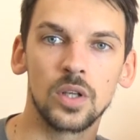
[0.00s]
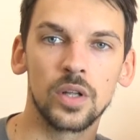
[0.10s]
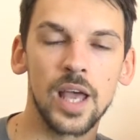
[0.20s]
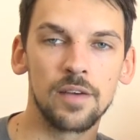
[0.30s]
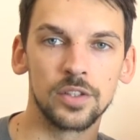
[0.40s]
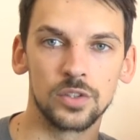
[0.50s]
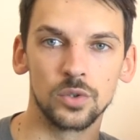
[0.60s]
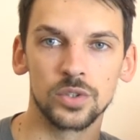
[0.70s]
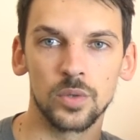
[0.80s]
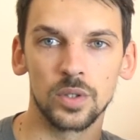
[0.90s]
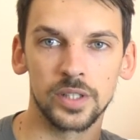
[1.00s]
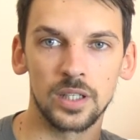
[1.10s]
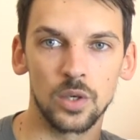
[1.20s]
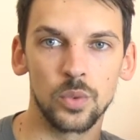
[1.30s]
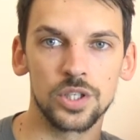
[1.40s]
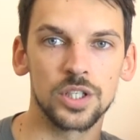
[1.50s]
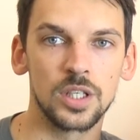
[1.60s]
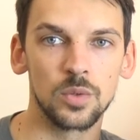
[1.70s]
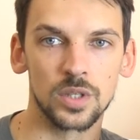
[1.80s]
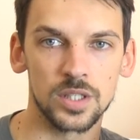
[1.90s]
we don't have a tool that will tell you which
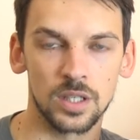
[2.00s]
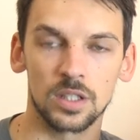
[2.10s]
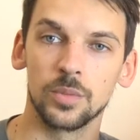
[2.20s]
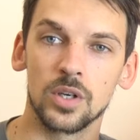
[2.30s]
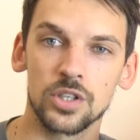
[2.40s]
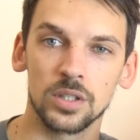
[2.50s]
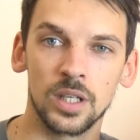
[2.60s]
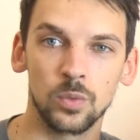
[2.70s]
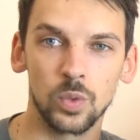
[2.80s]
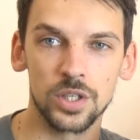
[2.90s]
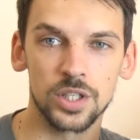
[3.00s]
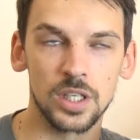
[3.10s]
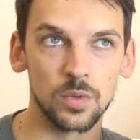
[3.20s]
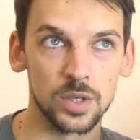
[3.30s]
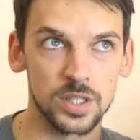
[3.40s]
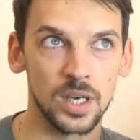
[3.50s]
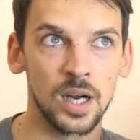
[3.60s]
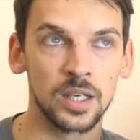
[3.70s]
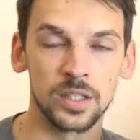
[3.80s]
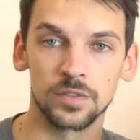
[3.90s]
keywords are commercial and which keywords
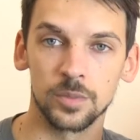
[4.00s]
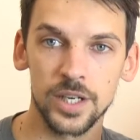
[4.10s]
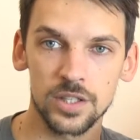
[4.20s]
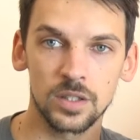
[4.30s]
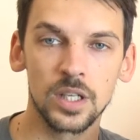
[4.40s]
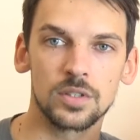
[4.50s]
are informational,